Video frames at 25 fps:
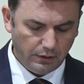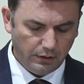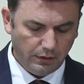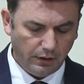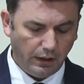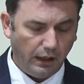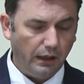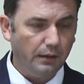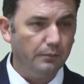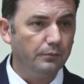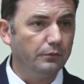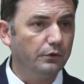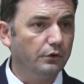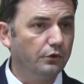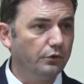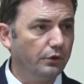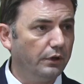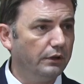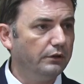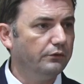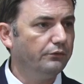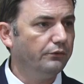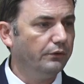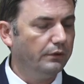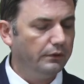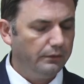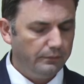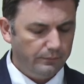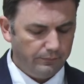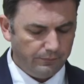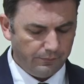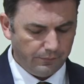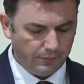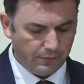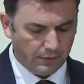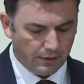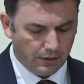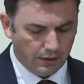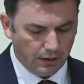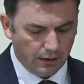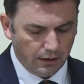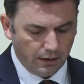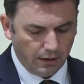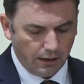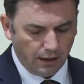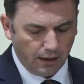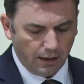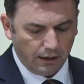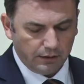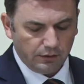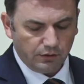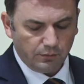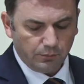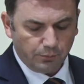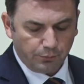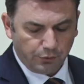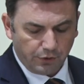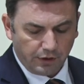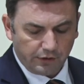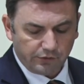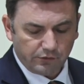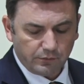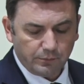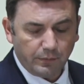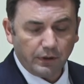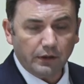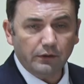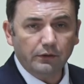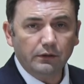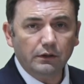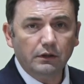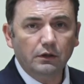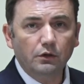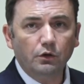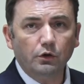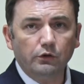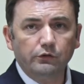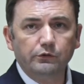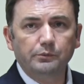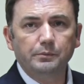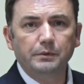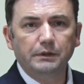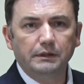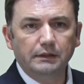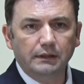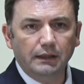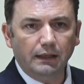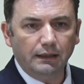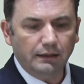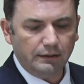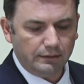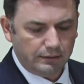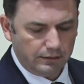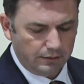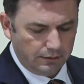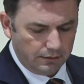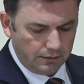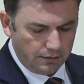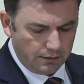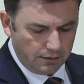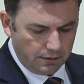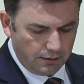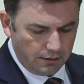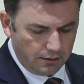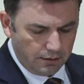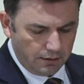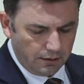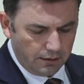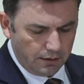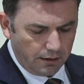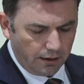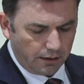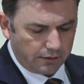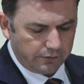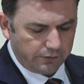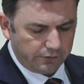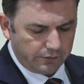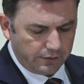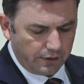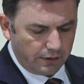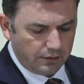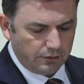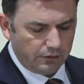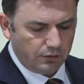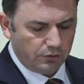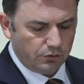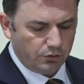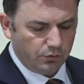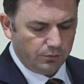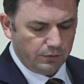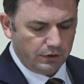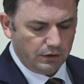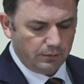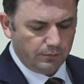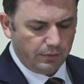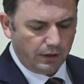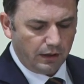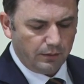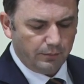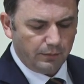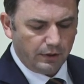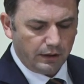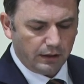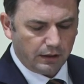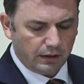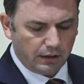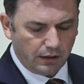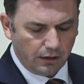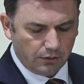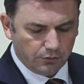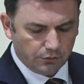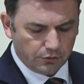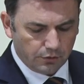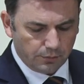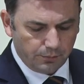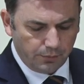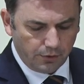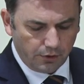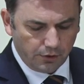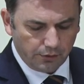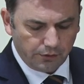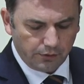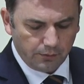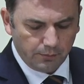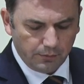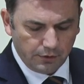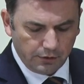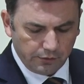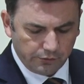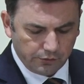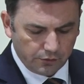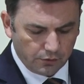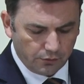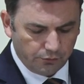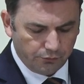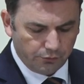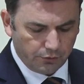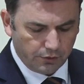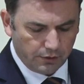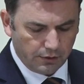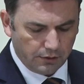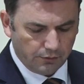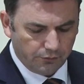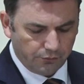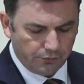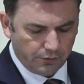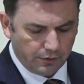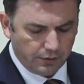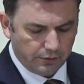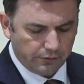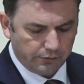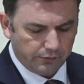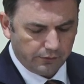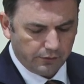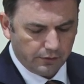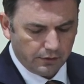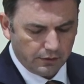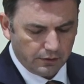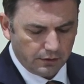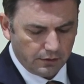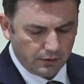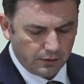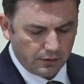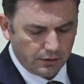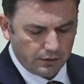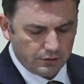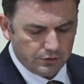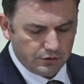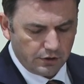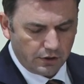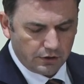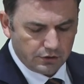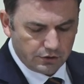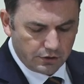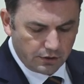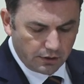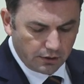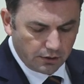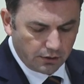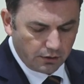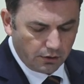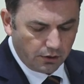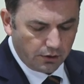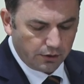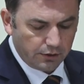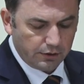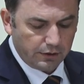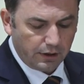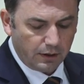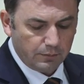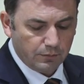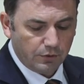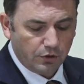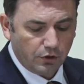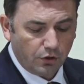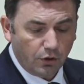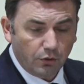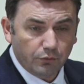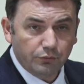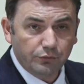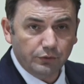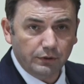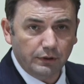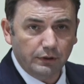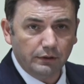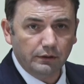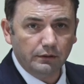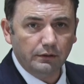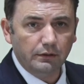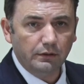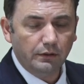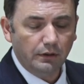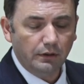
I am grateful and impressed by the hospitality extended to me by my counterpart, the Minister of Foreign Affairs, Jai Shankar, and I'm confident